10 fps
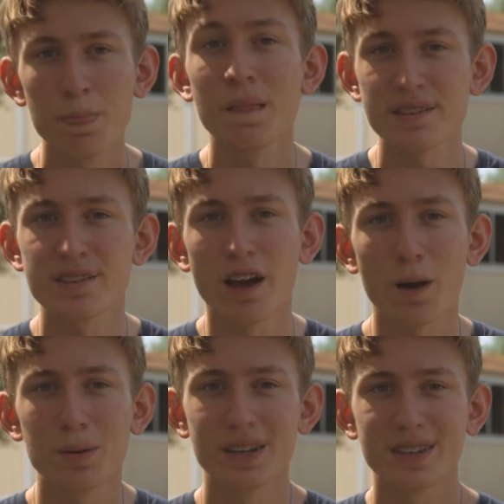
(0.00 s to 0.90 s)
That's
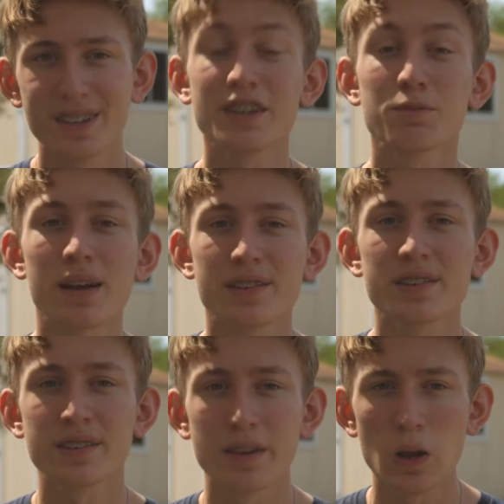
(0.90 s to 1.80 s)
Yob. He's my
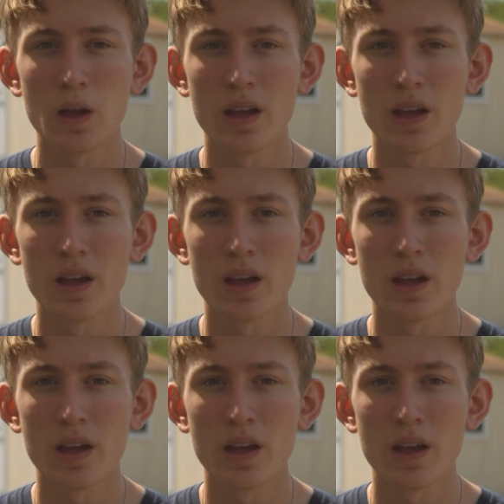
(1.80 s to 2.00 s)
assistant.